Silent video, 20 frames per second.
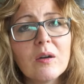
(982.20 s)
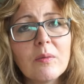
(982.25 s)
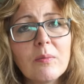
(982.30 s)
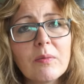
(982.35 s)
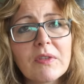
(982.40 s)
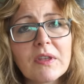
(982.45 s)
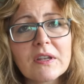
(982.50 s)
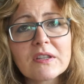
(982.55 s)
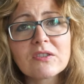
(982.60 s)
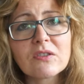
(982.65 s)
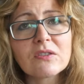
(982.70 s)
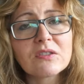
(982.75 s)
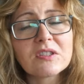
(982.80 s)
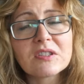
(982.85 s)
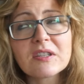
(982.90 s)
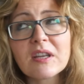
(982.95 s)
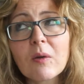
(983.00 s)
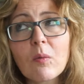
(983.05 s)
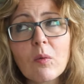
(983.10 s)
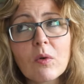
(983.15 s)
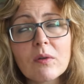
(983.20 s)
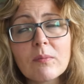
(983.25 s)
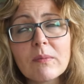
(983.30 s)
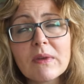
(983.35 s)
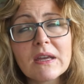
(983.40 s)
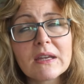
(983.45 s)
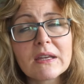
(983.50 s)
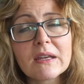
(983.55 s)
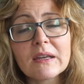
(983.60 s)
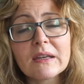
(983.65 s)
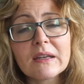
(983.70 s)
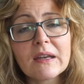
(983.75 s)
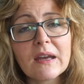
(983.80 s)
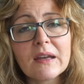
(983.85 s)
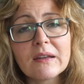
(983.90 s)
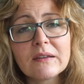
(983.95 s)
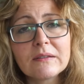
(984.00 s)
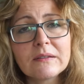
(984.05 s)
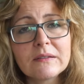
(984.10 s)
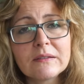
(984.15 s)
But that's not to say I want to make it
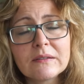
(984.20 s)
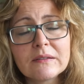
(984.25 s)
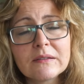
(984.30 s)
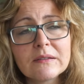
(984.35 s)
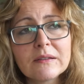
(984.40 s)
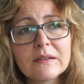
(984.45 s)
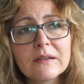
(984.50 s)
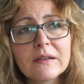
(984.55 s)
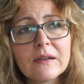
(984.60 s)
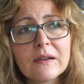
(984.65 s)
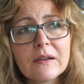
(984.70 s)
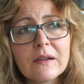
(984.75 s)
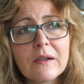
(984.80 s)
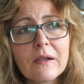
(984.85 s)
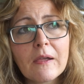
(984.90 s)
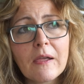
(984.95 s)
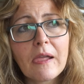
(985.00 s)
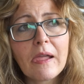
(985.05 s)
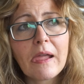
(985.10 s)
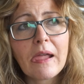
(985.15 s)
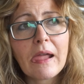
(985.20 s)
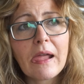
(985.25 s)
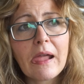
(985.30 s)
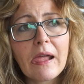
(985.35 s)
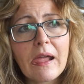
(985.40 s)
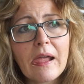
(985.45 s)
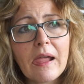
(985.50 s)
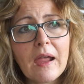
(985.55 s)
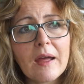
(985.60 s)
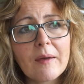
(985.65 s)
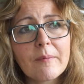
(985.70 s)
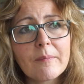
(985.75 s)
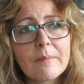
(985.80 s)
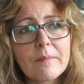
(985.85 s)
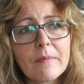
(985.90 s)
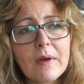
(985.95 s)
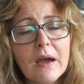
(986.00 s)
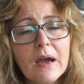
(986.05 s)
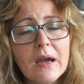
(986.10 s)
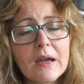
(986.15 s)
again.
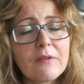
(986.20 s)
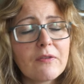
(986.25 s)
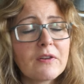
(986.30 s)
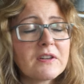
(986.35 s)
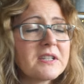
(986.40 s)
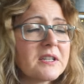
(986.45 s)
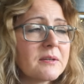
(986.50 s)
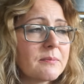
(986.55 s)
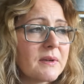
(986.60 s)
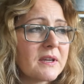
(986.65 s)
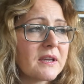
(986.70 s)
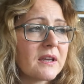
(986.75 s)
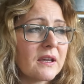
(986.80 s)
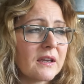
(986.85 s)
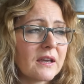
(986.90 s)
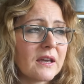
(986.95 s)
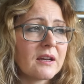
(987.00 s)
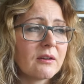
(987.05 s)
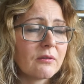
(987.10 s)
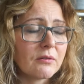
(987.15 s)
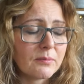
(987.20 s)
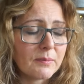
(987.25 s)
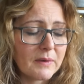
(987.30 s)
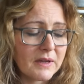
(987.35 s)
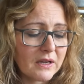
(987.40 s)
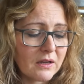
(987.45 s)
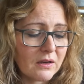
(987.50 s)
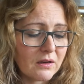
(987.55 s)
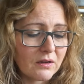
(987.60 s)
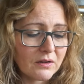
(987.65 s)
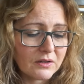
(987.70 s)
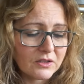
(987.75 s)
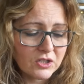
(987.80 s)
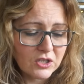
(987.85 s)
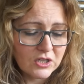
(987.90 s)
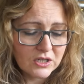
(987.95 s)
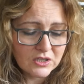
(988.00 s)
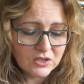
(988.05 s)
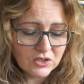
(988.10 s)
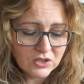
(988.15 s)
Um, if I did make it again, I would make a lot of
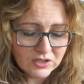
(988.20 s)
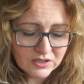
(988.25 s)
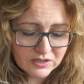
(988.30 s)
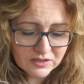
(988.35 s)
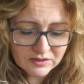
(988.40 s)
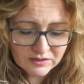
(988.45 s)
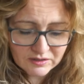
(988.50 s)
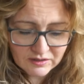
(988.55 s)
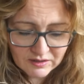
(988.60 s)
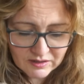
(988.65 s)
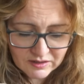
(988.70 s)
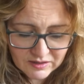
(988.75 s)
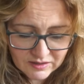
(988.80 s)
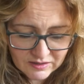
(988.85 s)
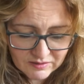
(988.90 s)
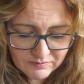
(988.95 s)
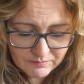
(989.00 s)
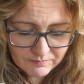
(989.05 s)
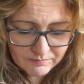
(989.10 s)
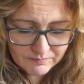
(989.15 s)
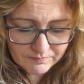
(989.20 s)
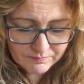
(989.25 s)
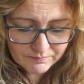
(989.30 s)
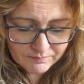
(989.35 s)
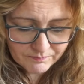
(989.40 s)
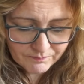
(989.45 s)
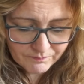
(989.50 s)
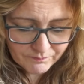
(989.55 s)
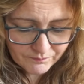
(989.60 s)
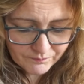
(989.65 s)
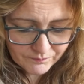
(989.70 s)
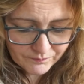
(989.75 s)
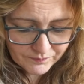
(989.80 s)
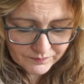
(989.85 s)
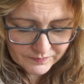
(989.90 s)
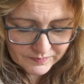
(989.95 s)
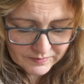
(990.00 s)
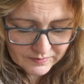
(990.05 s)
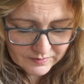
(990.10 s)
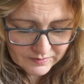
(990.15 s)
changes. Um,
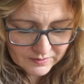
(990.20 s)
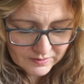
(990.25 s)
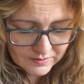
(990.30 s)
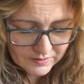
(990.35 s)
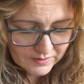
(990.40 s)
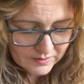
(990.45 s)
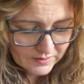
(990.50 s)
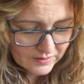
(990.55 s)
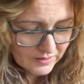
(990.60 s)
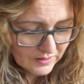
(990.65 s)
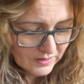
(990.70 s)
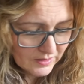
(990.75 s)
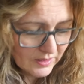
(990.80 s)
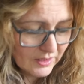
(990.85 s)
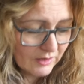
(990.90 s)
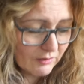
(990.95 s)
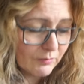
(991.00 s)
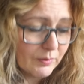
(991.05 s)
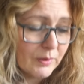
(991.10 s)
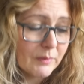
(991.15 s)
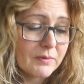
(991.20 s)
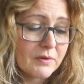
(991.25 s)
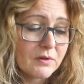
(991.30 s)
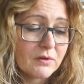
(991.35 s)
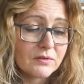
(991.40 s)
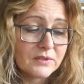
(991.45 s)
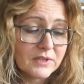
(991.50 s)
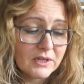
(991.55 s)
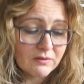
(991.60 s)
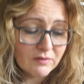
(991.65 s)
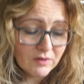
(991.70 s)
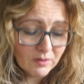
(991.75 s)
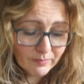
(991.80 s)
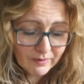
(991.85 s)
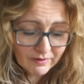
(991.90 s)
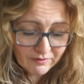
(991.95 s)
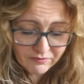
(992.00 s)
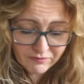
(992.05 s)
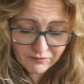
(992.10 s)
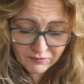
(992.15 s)
and I would probably go down
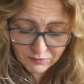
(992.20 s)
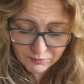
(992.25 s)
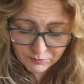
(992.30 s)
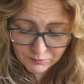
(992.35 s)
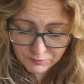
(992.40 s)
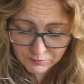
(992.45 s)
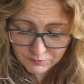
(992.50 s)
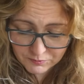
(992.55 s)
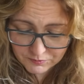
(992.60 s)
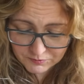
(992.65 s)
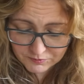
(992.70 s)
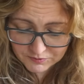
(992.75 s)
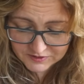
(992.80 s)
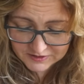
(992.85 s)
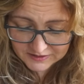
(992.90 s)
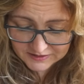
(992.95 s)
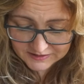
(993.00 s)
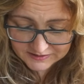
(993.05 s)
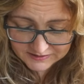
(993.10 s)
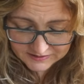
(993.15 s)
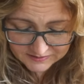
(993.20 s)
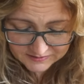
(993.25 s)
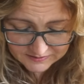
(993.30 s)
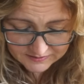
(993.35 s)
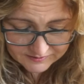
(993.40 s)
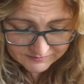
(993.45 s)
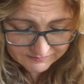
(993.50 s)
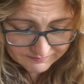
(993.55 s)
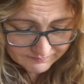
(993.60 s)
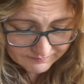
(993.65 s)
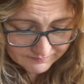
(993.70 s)
about four sizes.